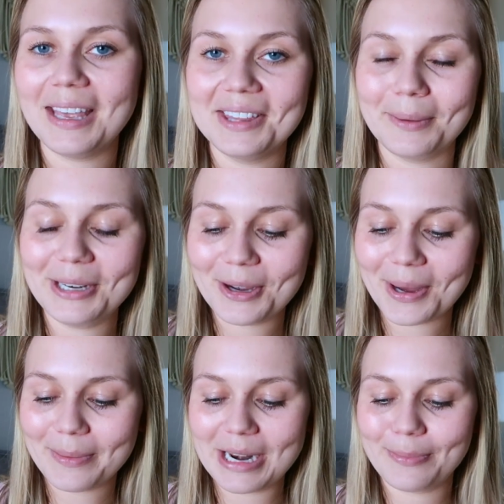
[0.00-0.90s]
And let me know
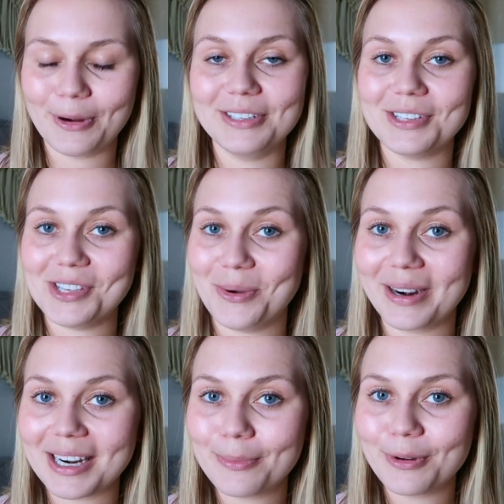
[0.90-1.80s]
how many points you
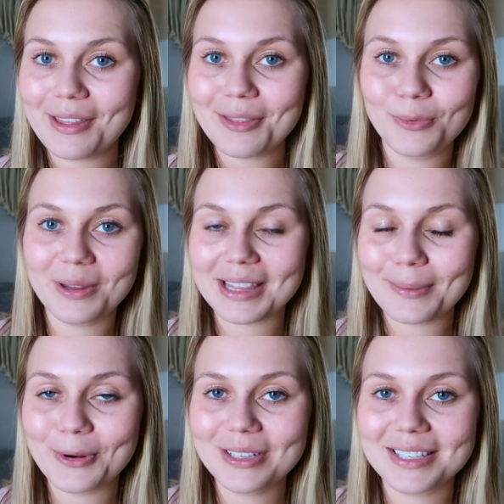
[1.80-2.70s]
ended up with with
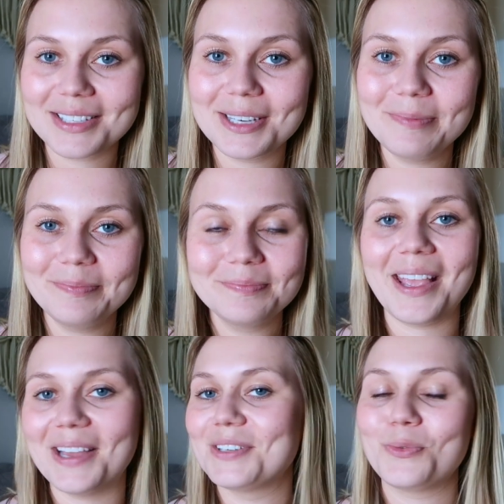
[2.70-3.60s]
that point system.
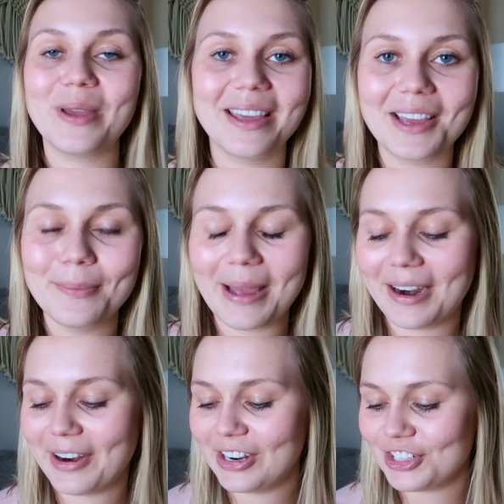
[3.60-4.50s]
And we can
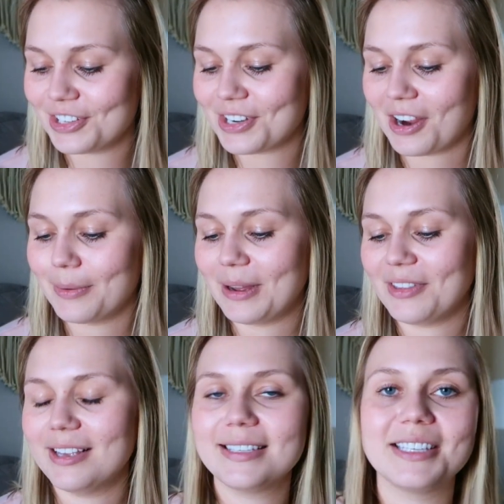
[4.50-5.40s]
compare and just talk about
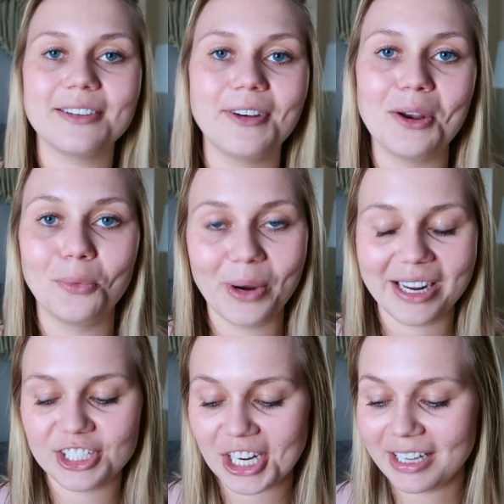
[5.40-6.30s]
this as a fun
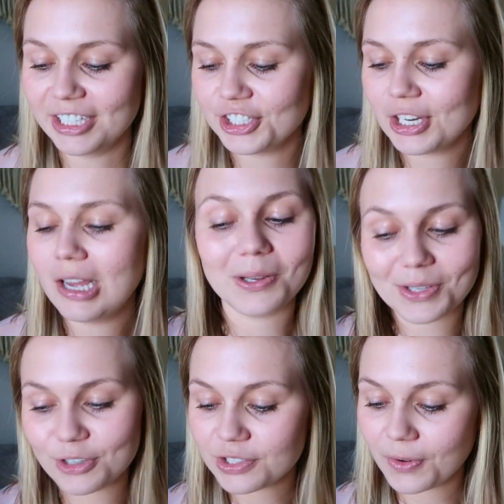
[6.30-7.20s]
reading challenge.
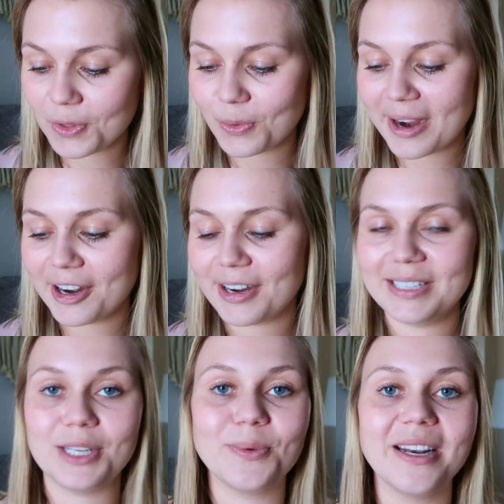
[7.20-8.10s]
Also, just for the record,
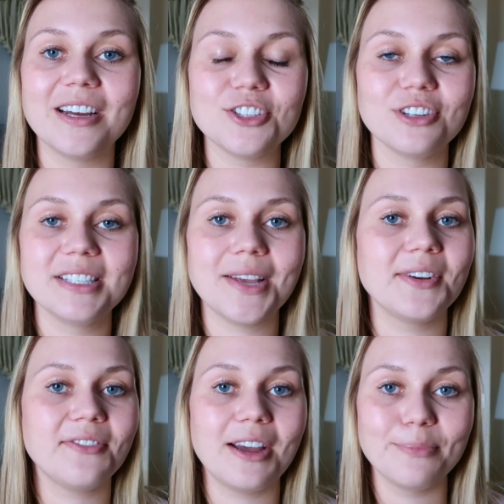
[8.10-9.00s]
I did read
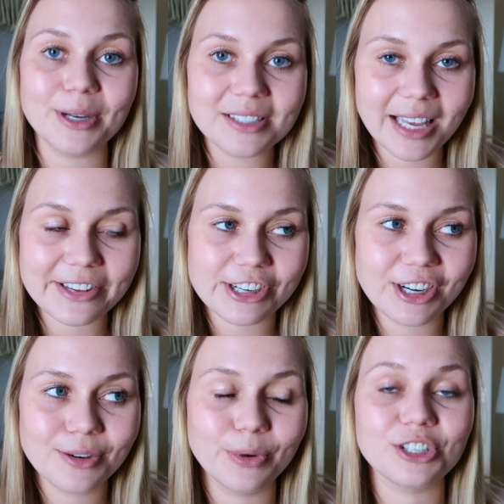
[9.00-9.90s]
175 books last
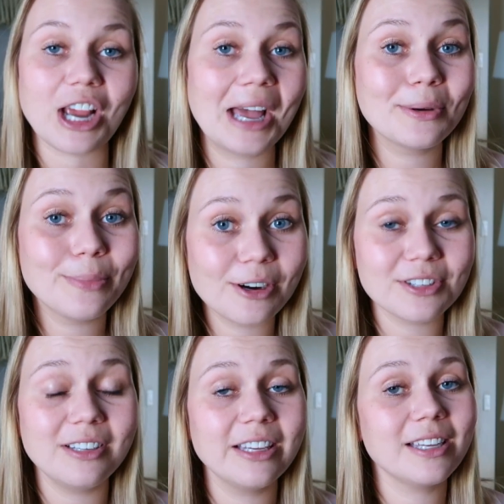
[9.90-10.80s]
year, which I would
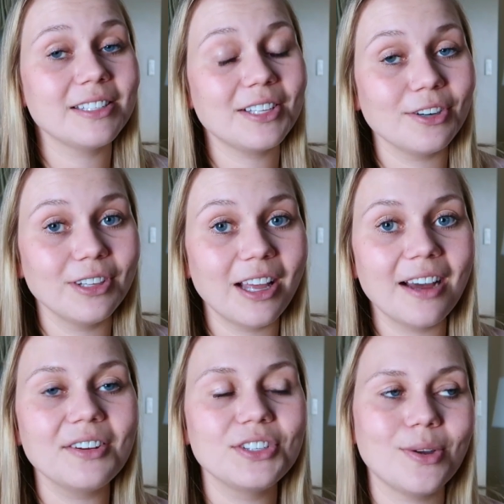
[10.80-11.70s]
personally consider a
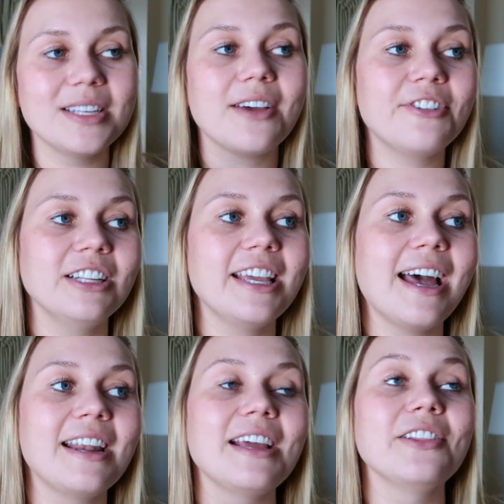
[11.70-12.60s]
lot. So I definitely
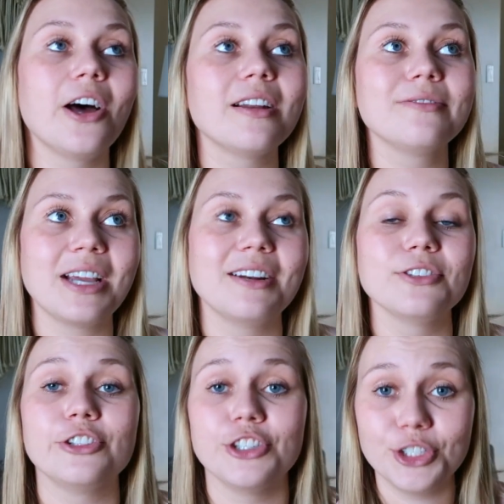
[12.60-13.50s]
had a lot of
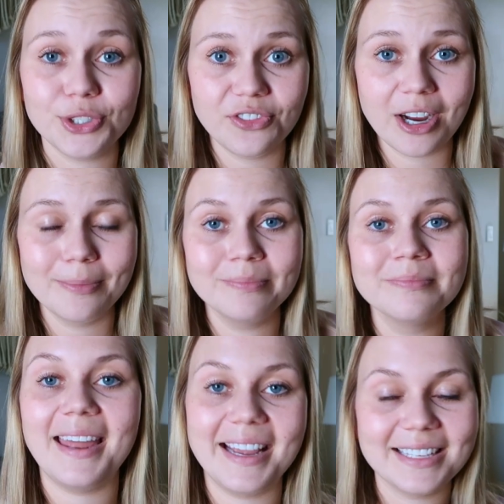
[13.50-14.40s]
titles to choose from.
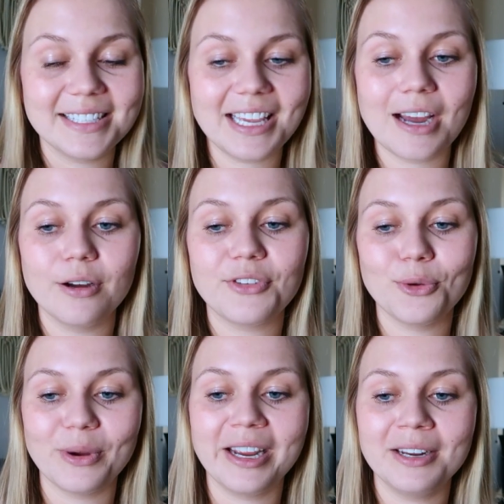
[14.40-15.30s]
And I can see how if
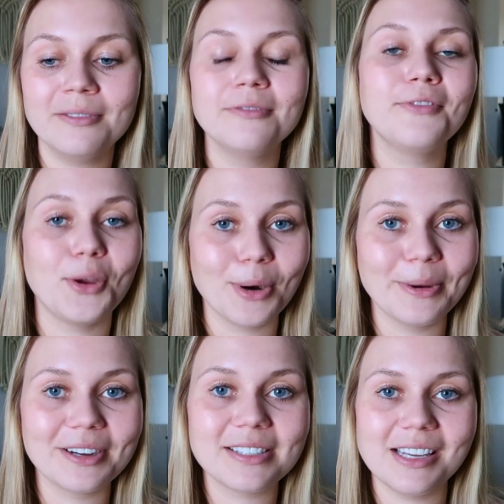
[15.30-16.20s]
you read fewer
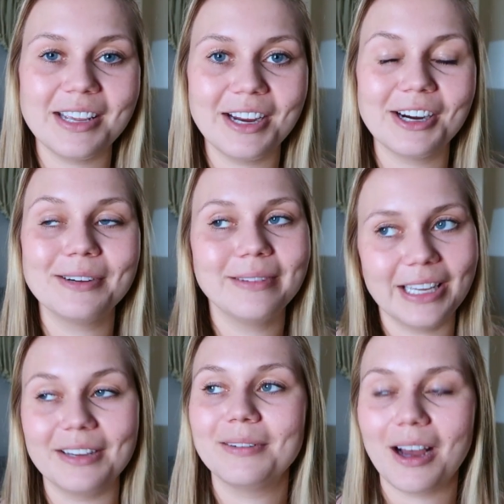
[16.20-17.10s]
bucks in a year,
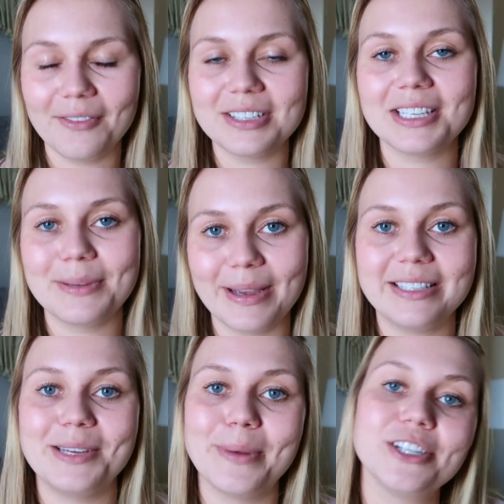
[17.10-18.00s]
it obviously
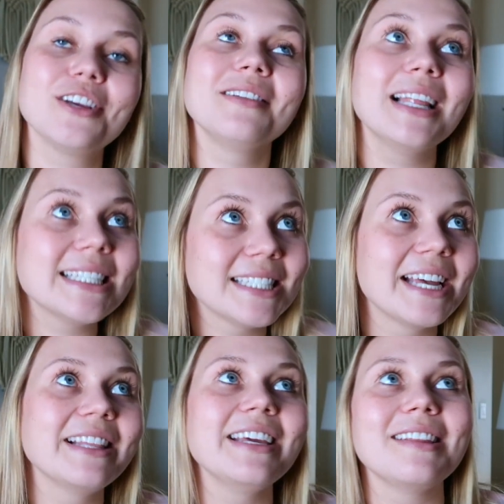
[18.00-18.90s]
makes it much less
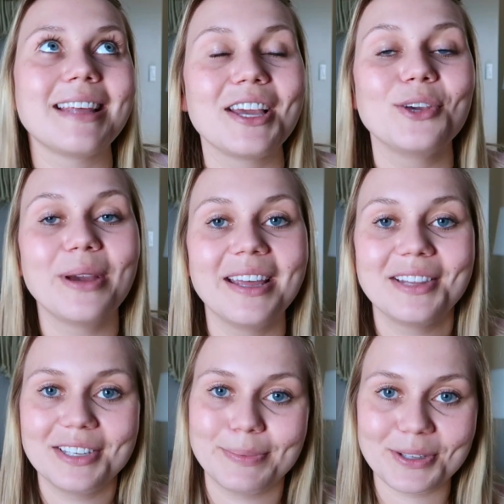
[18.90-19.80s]
likely that you hit
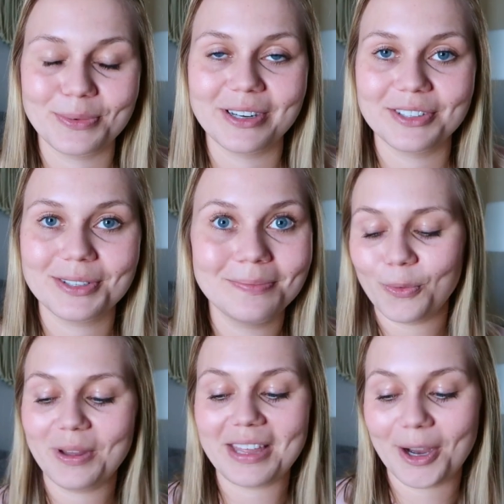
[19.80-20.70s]
these buzzwords
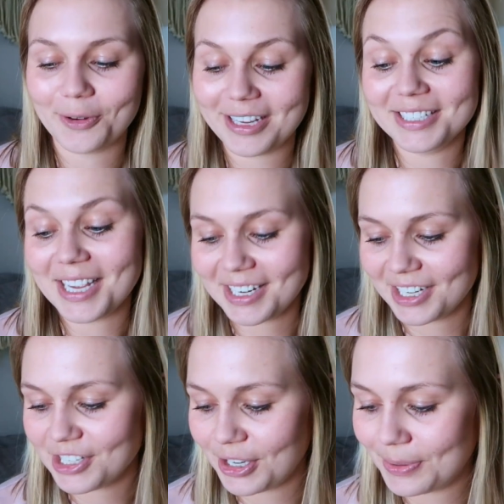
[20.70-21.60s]
without
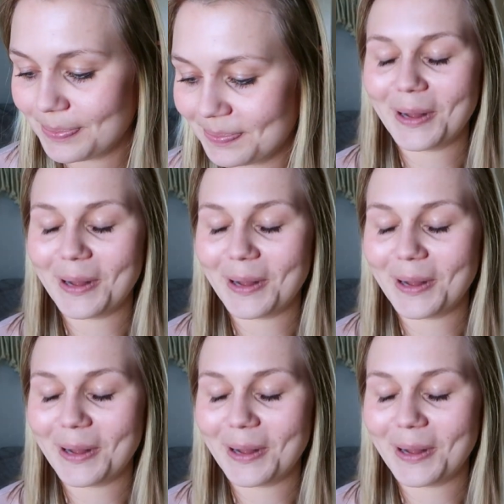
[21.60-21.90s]
intending to.